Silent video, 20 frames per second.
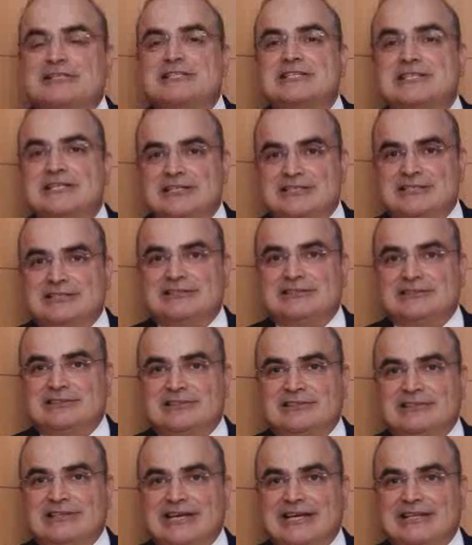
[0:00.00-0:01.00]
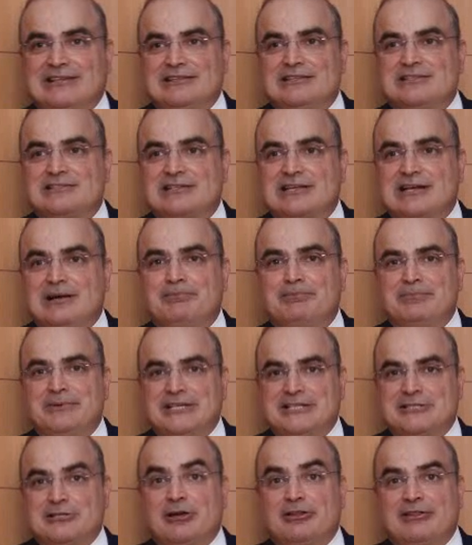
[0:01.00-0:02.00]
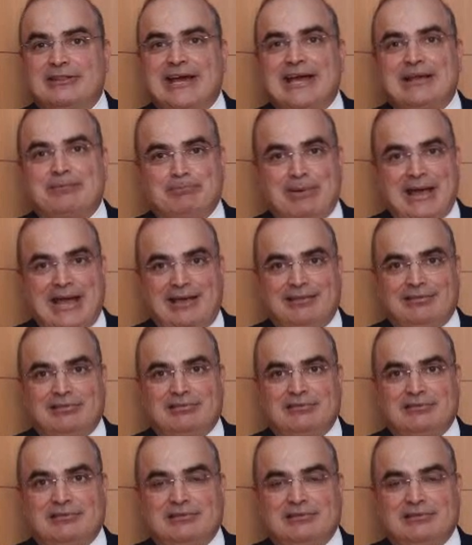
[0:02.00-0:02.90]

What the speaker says: certain that this company is on that path,